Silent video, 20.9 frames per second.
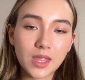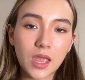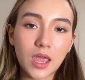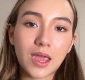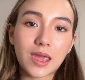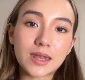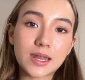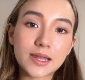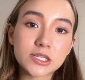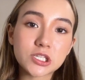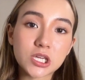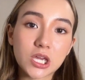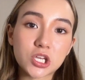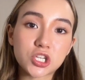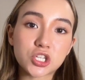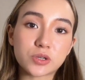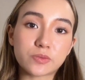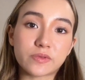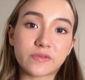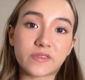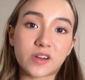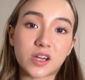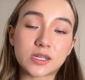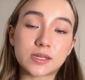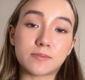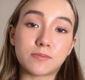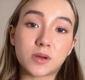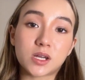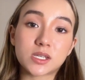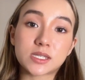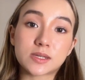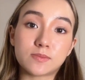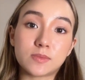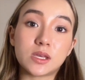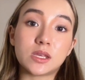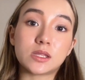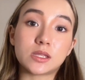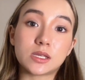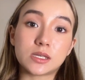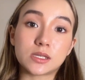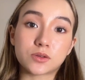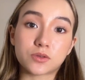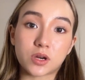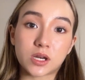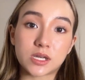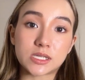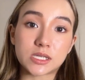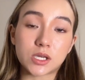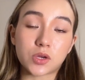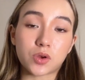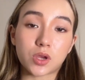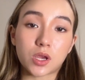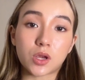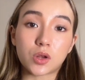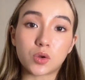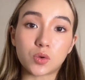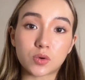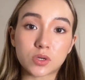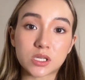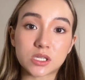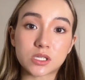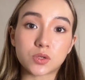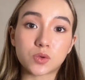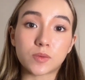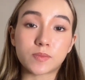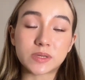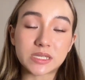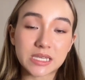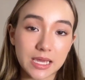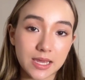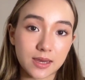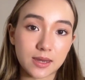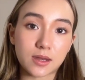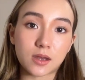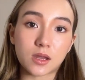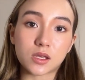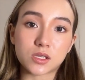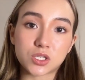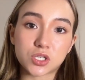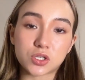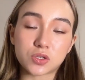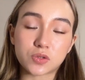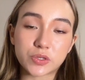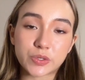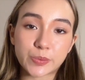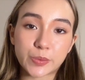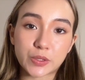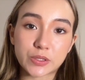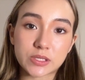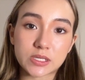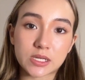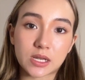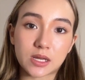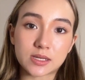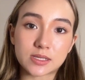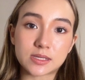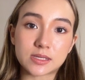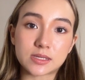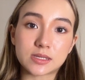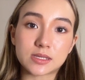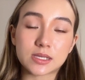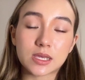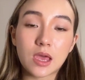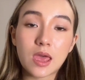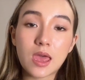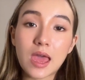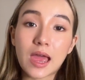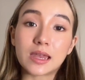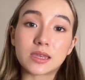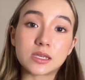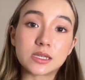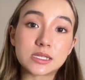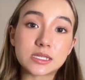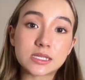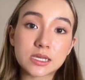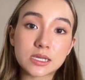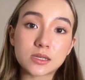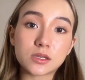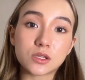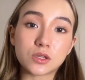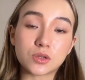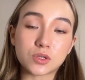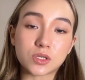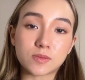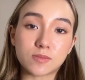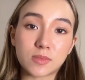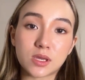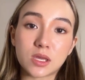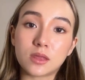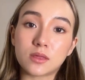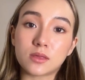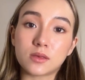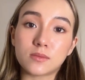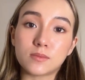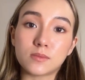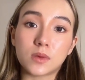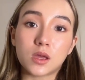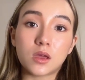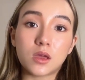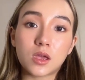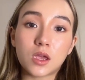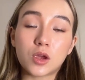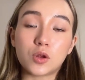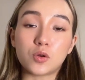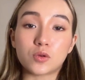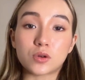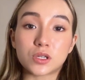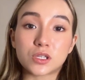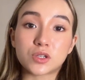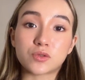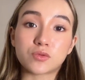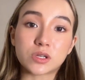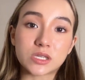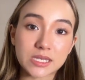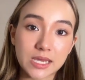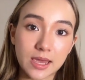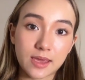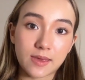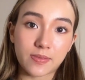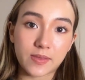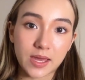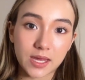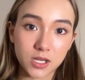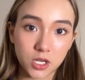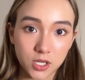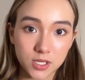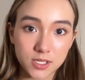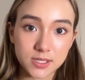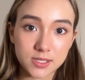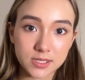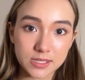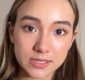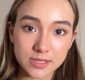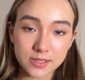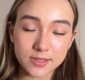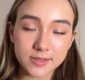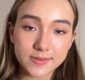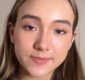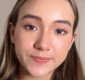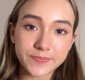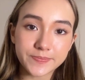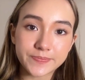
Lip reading: An education provider must meet these criteria in order to obtain a student sponsor license and continue to meet them in order to retain that license.